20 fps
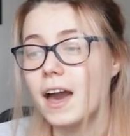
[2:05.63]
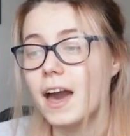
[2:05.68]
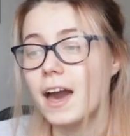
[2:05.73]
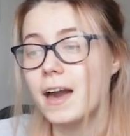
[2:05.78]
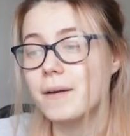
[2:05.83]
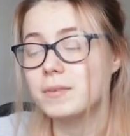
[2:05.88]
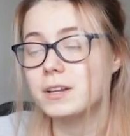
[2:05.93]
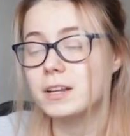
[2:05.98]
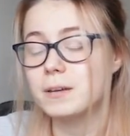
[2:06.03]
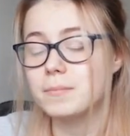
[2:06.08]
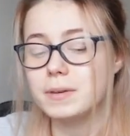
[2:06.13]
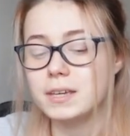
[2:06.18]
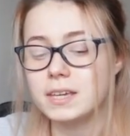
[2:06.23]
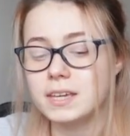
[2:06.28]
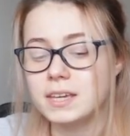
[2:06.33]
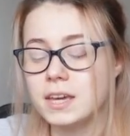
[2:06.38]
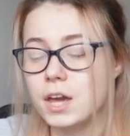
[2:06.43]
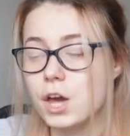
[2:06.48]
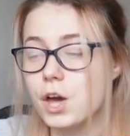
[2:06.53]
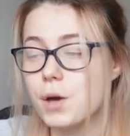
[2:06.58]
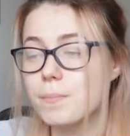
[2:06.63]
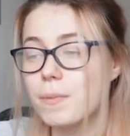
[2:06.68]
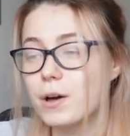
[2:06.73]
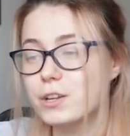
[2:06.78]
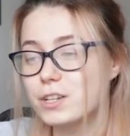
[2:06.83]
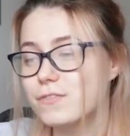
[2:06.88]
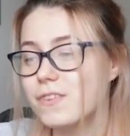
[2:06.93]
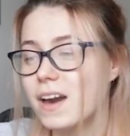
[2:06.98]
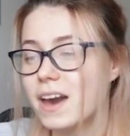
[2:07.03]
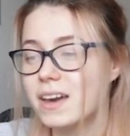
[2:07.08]
I'm going to be
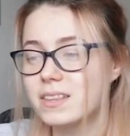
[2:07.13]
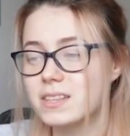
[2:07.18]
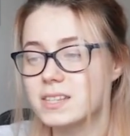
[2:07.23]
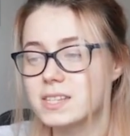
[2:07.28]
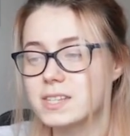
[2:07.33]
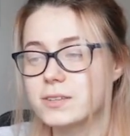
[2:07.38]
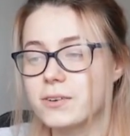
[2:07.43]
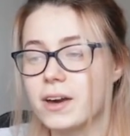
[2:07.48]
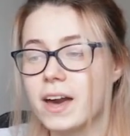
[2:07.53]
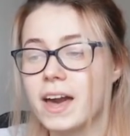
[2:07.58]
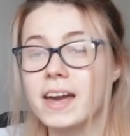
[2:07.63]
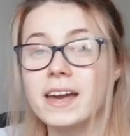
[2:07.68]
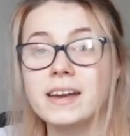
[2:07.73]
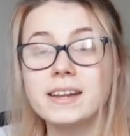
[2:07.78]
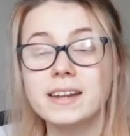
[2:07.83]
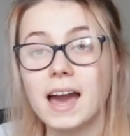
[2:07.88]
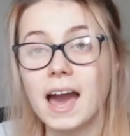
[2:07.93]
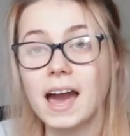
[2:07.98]
modifying the square and